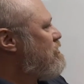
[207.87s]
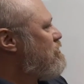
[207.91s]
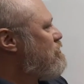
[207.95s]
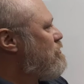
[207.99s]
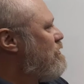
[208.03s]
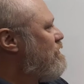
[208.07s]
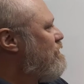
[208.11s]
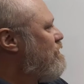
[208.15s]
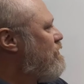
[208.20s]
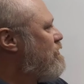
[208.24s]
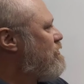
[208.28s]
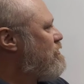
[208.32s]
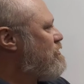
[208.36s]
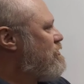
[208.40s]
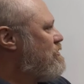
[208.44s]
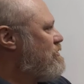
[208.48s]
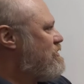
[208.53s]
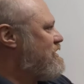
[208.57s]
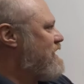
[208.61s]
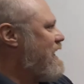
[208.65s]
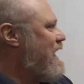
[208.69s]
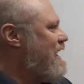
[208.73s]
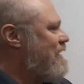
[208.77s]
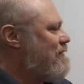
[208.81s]
just refers to
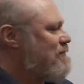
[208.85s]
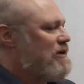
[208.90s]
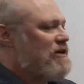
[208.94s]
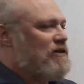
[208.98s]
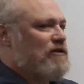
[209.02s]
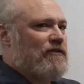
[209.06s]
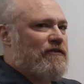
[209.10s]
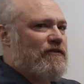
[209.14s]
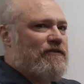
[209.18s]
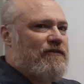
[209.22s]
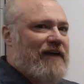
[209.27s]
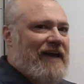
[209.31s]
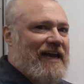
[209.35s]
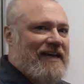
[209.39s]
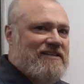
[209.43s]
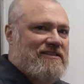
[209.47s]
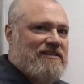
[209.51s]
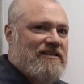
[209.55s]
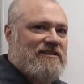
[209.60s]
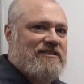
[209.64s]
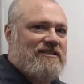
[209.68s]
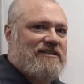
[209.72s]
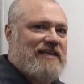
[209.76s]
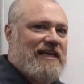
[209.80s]
timing your
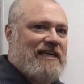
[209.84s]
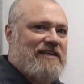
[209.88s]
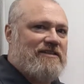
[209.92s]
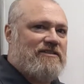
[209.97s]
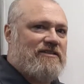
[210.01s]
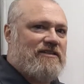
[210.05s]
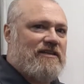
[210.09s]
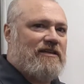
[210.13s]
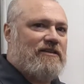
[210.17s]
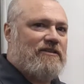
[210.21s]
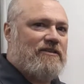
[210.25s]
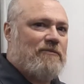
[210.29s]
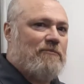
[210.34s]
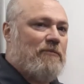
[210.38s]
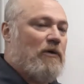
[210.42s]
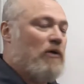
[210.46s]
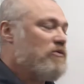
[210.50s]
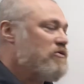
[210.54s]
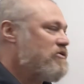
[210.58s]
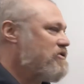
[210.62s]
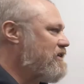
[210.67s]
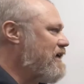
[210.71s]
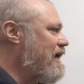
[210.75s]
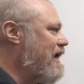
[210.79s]
fasted states to get the
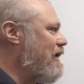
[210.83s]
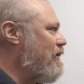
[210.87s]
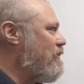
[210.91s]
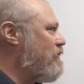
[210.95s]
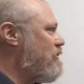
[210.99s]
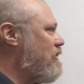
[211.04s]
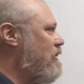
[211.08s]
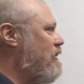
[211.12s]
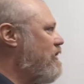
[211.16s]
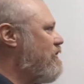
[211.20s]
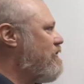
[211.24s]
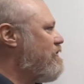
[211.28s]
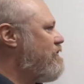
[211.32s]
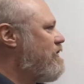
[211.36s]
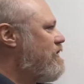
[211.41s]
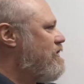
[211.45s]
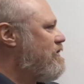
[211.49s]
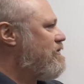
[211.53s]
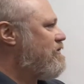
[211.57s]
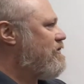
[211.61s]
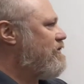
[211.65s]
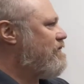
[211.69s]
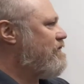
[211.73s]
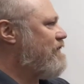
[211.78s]
most out of
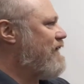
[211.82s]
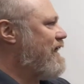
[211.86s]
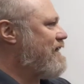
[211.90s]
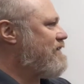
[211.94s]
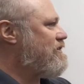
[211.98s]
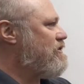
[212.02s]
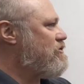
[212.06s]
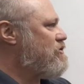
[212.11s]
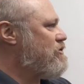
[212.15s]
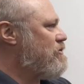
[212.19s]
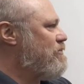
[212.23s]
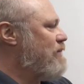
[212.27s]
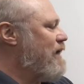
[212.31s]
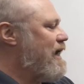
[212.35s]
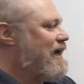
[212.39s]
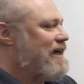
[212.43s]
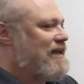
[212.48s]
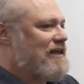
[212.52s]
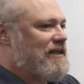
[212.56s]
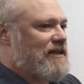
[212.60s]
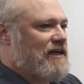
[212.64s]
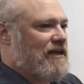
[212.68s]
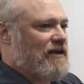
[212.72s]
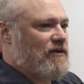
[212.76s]
the fact that your
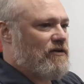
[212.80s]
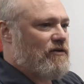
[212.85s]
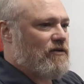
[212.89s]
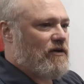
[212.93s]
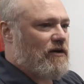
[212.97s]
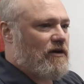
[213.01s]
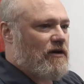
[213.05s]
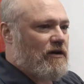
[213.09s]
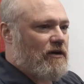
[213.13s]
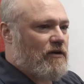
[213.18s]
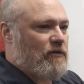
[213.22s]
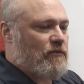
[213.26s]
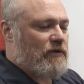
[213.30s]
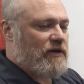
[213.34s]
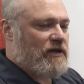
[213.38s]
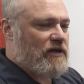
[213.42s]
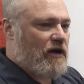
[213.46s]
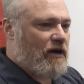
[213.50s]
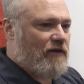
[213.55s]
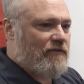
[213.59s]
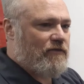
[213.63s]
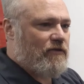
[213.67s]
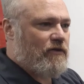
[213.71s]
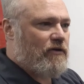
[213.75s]
body can uh,
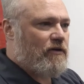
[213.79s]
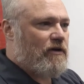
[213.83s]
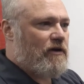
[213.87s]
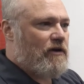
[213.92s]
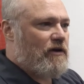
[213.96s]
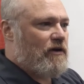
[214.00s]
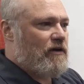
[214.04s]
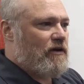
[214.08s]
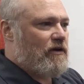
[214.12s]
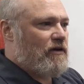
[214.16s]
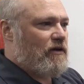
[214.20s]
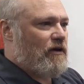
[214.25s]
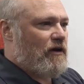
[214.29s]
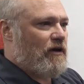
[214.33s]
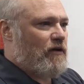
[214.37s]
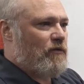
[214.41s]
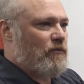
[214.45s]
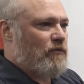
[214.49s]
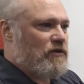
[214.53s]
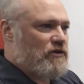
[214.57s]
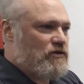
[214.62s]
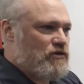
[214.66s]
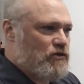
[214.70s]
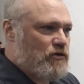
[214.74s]
recover, uh,
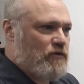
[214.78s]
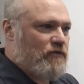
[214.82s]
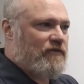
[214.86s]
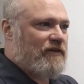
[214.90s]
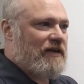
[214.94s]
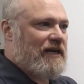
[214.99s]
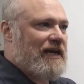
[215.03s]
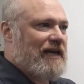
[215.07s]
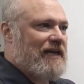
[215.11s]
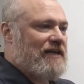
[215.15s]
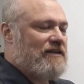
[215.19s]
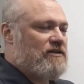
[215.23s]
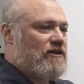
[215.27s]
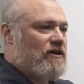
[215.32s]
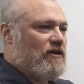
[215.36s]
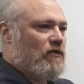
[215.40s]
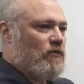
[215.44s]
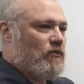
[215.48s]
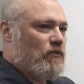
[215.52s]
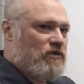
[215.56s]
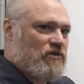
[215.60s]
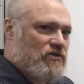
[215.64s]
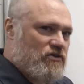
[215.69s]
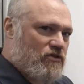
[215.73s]
rejuvenate,
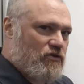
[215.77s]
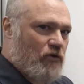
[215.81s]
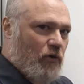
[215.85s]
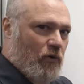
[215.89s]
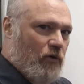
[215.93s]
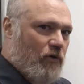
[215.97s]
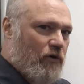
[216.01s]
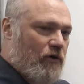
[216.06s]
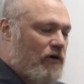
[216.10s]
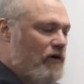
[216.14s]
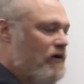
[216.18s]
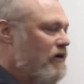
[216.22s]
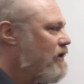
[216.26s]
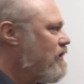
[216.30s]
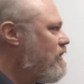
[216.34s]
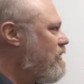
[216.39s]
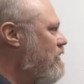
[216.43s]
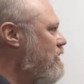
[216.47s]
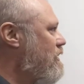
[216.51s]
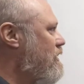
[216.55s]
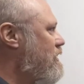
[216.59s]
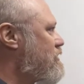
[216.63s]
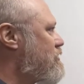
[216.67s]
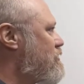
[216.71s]
restore
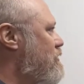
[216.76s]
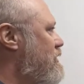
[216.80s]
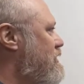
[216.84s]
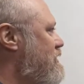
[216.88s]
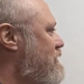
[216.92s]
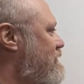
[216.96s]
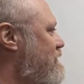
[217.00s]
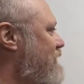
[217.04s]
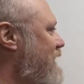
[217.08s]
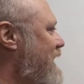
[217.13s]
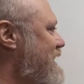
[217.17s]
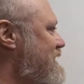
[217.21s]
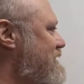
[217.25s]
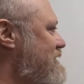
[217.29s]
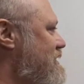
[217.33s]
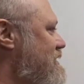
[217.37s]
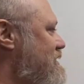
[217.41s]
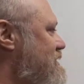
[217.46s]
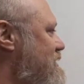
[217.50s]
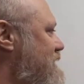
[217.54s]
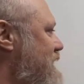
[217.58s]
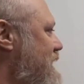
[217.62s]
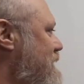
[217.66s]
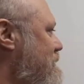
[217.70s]
uh, during the
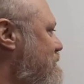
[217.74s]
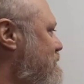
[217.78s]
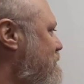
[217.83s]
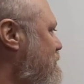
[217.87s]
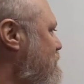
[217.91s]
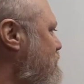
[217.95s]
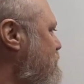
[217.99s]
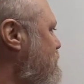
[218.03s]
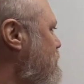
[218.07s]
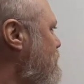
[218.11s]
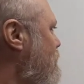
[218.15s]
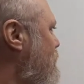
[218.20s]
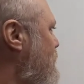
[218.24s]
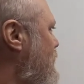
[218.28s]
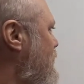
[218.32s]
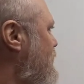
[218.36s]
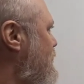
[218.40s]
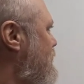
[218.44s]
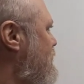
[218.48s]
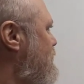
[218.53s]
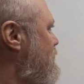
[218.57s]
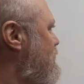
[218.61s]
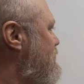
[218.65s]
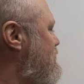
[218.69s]
fasted state.
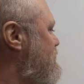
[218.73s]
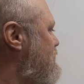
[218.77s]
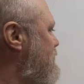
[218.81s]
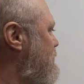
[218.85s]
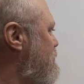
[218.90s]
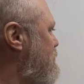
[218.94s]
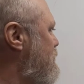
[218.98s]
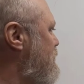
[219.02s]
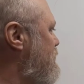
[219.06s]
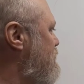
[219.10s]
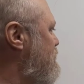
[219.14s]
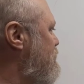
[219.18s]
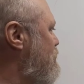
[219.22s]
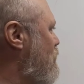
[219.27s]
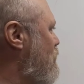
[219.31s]
The simplest